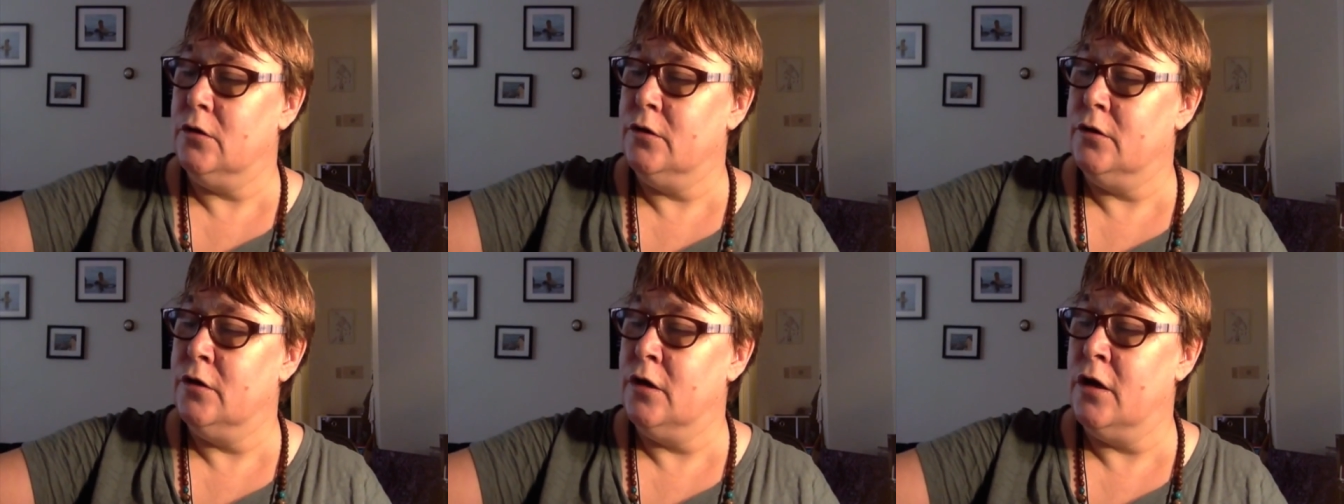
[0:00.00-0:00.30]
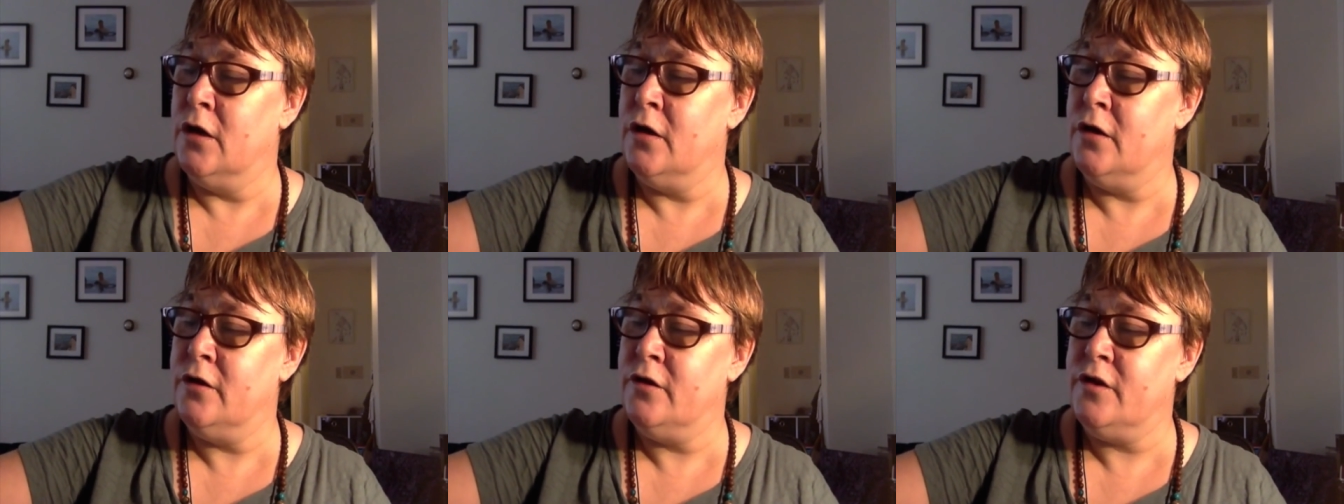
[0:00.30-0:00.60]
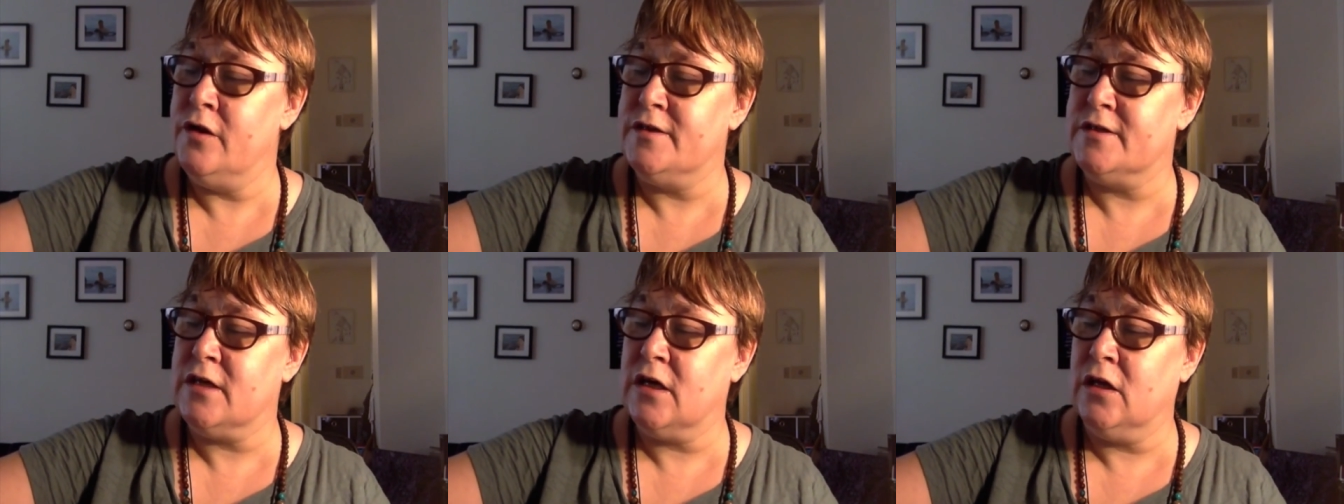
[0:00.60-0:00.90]
None of
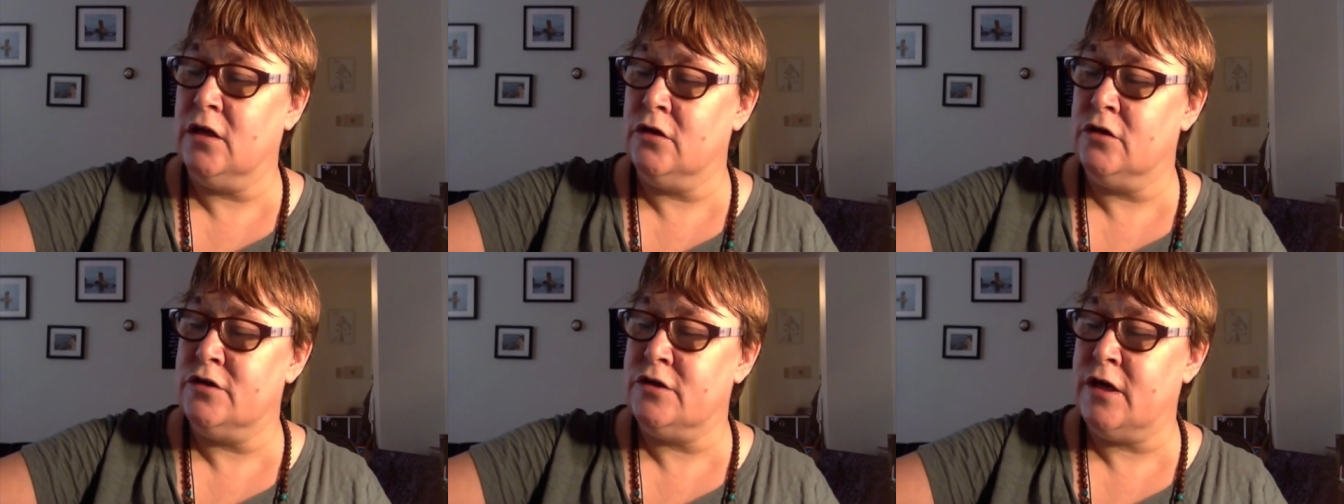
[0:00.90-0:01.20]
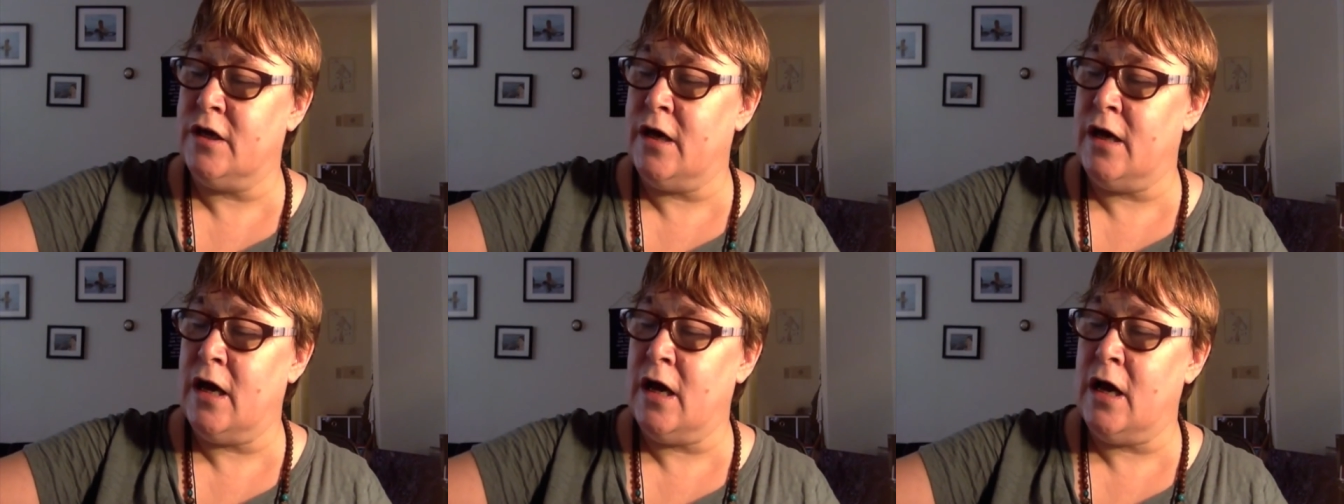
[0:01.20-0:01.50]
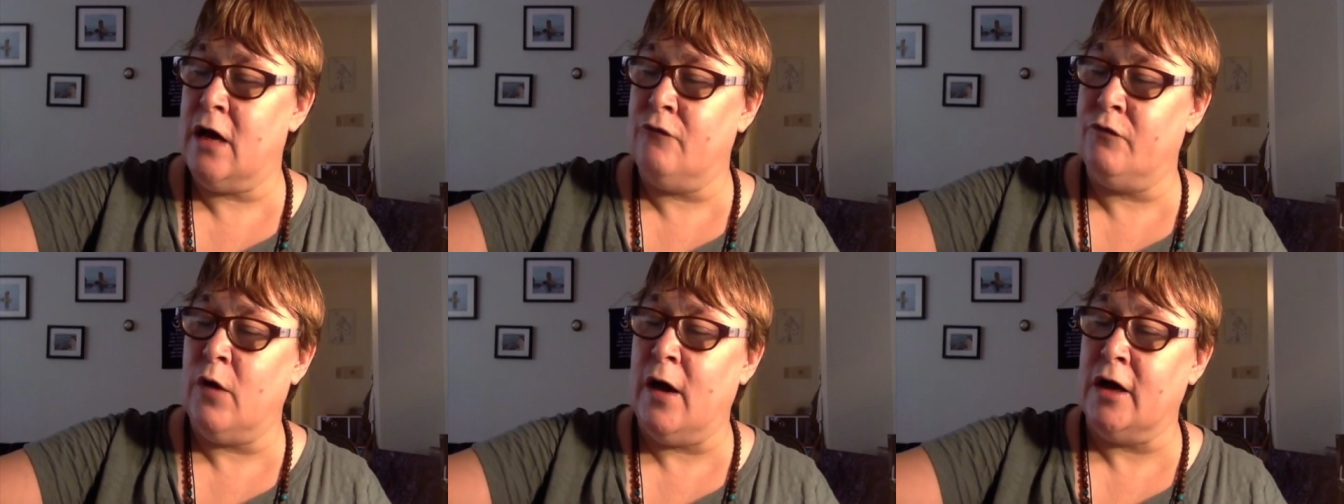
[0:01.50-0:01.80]
these colors I
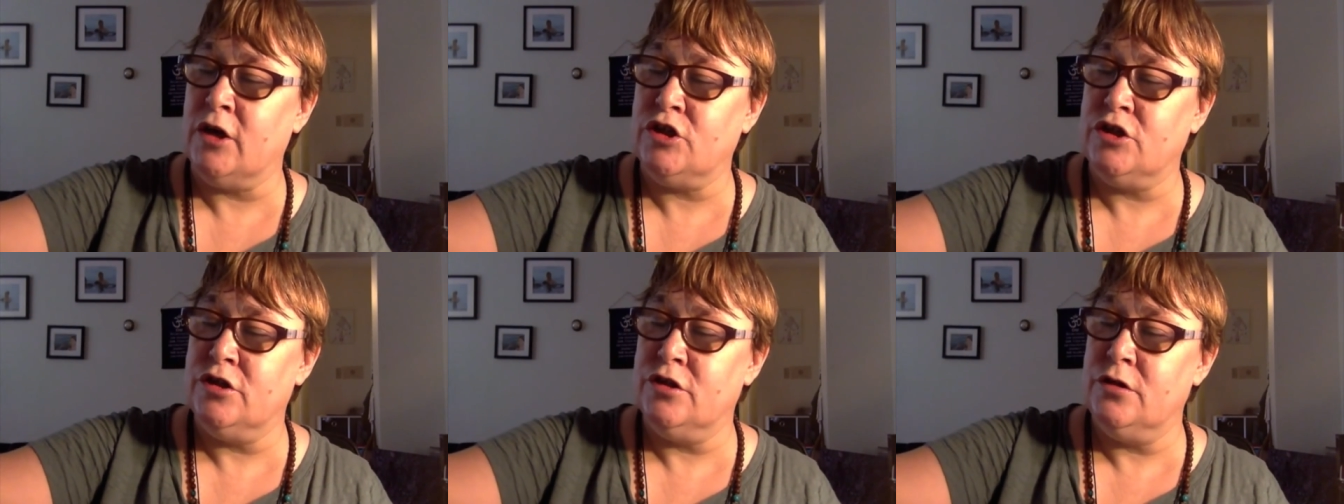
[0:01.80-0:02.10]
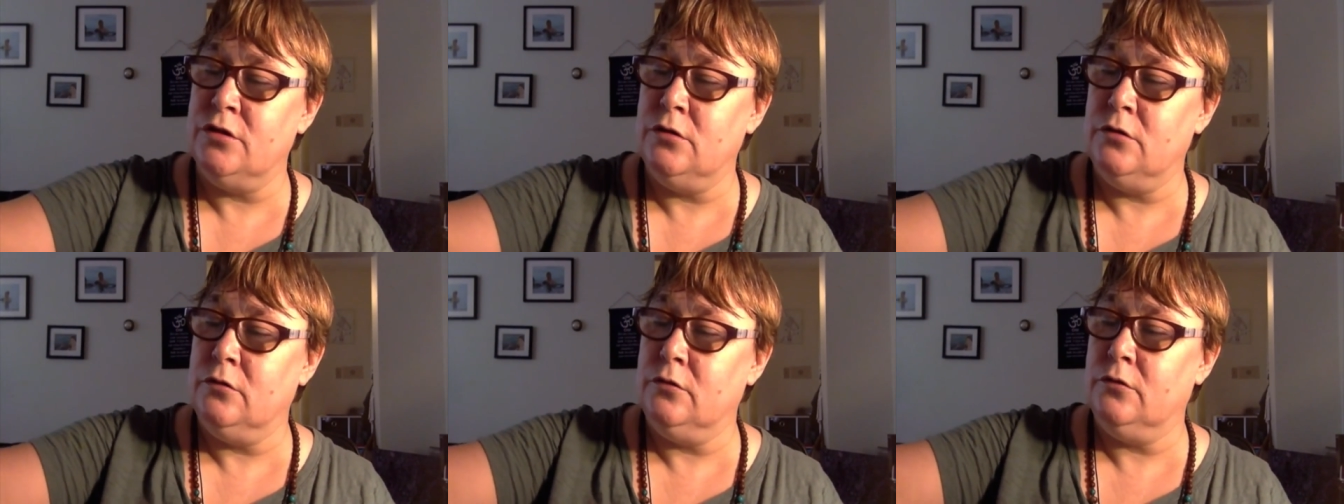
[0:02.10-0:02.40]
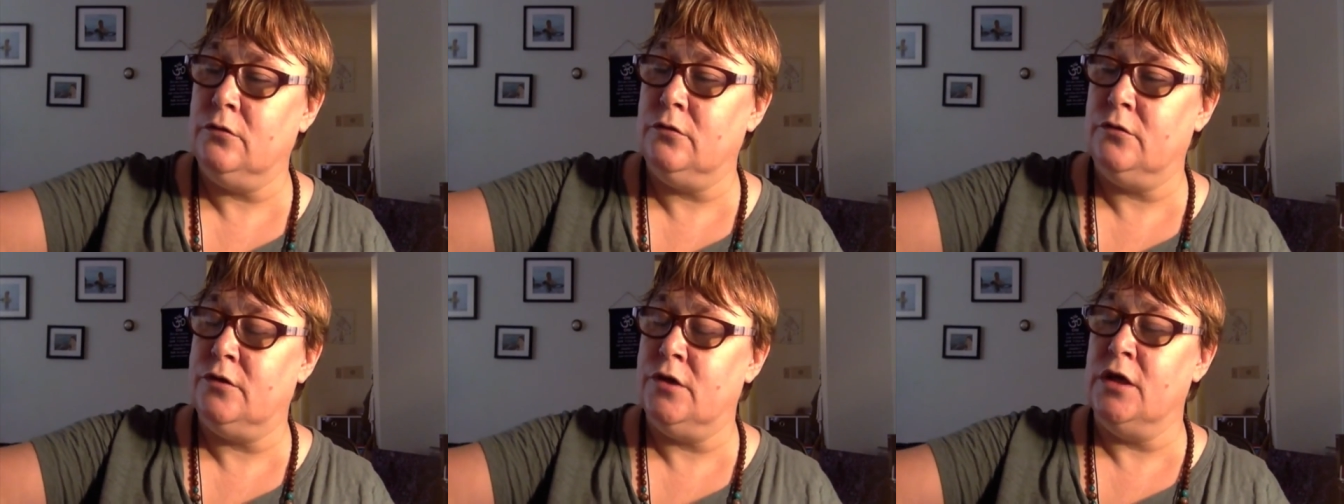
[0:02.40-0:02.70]
have. Actually, I
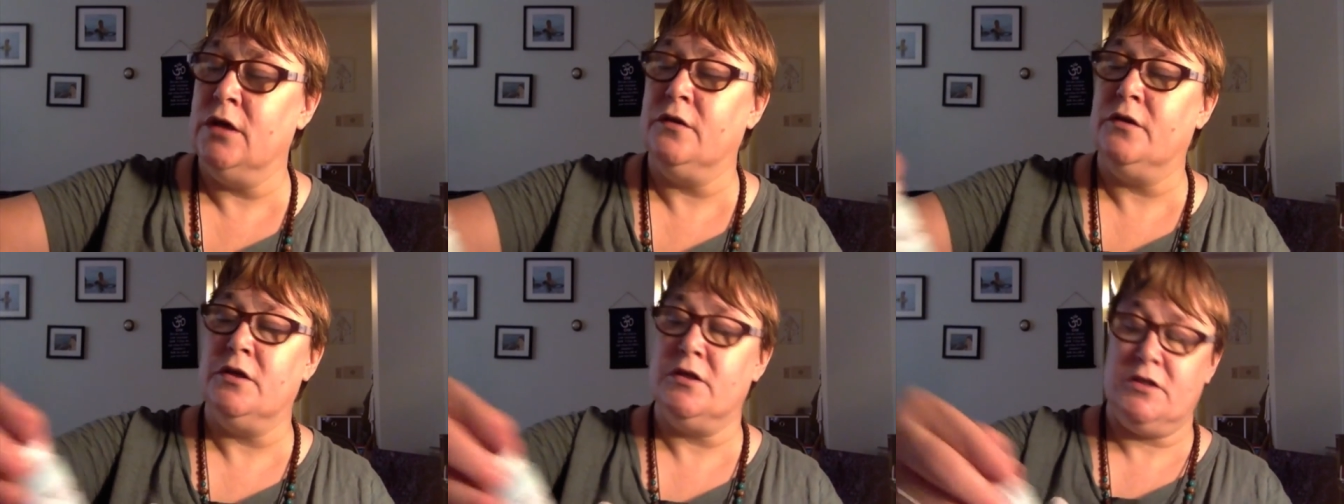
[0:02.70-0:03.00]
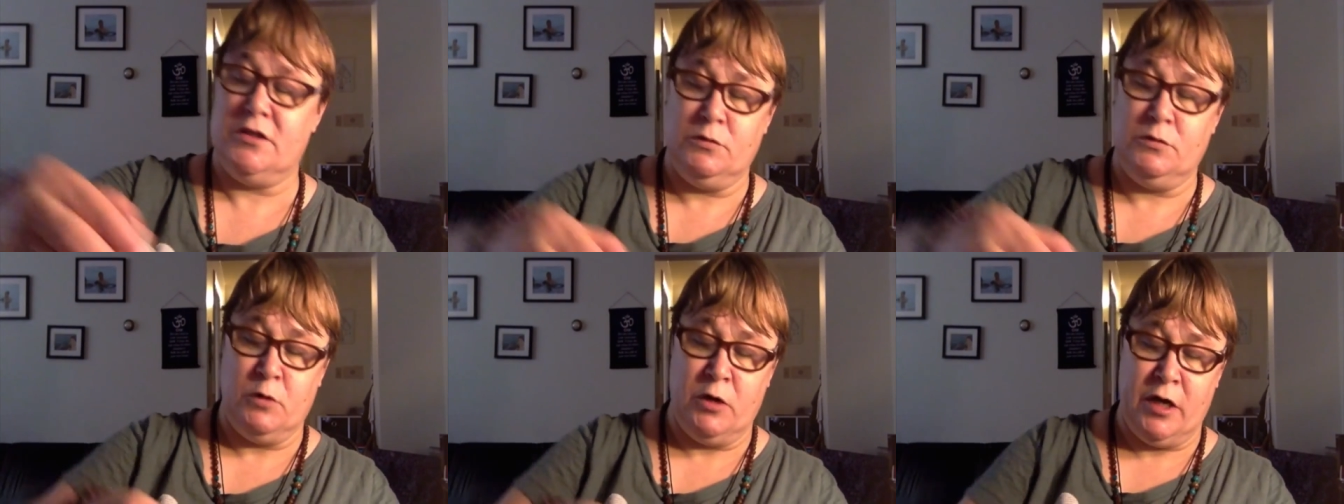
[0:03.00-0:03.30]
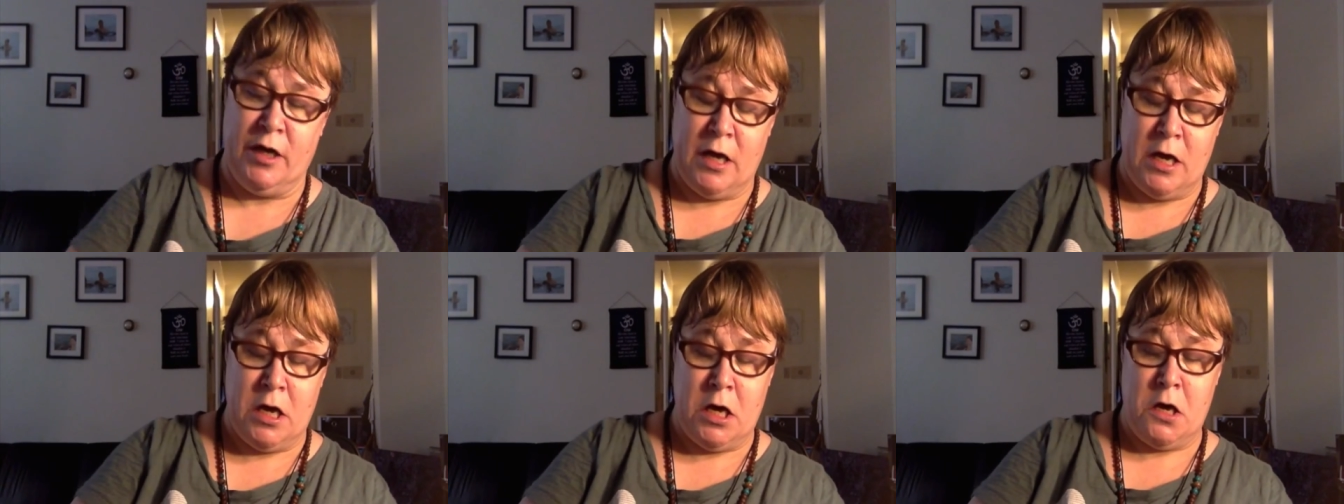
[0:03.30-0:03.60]
think this one
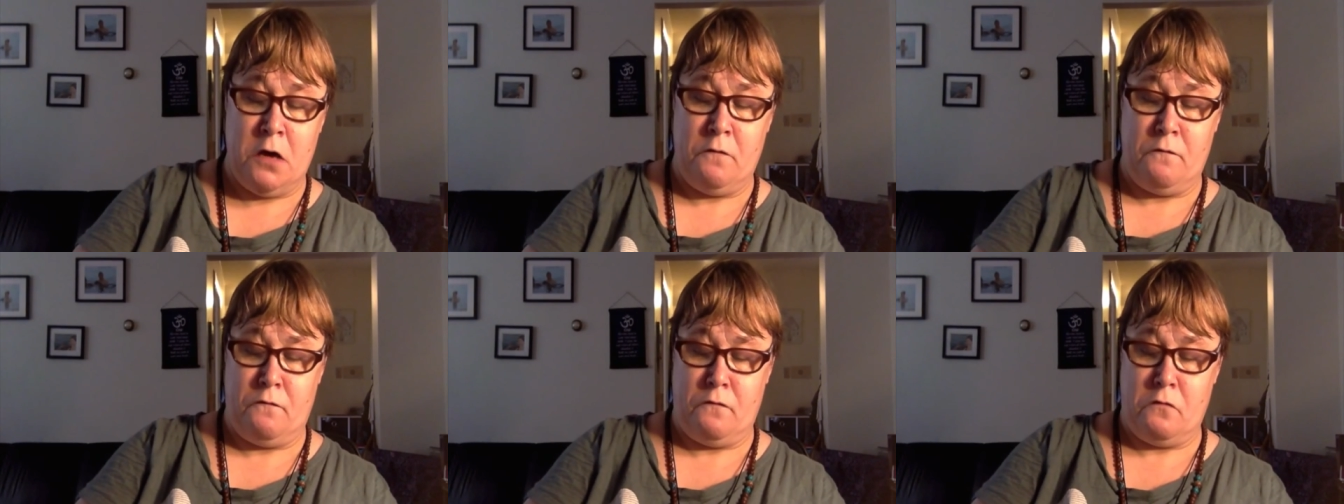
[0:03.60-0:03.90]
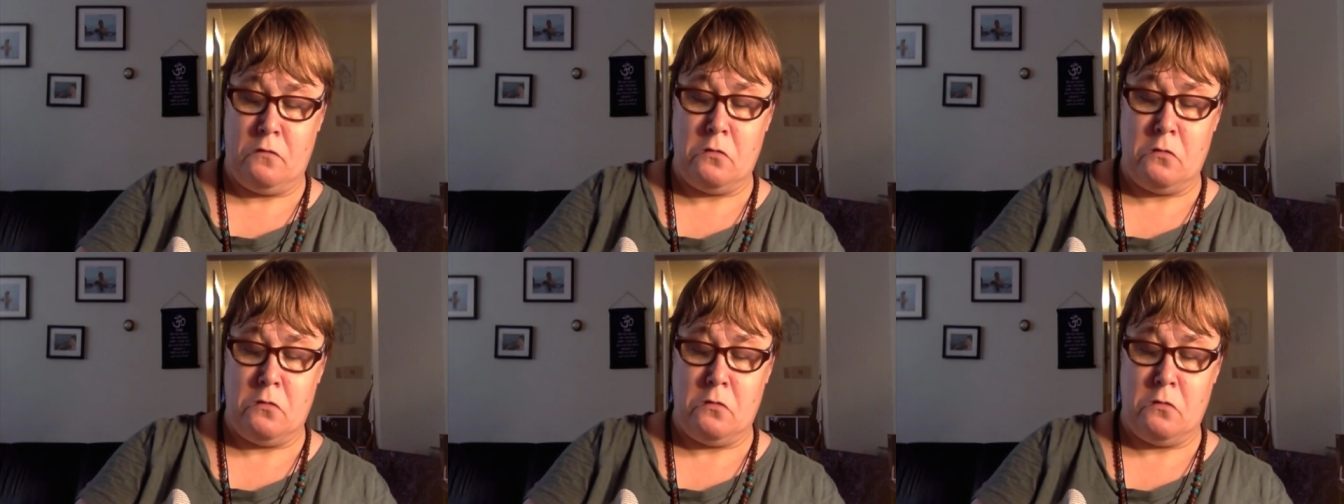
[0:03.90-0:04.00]
I have.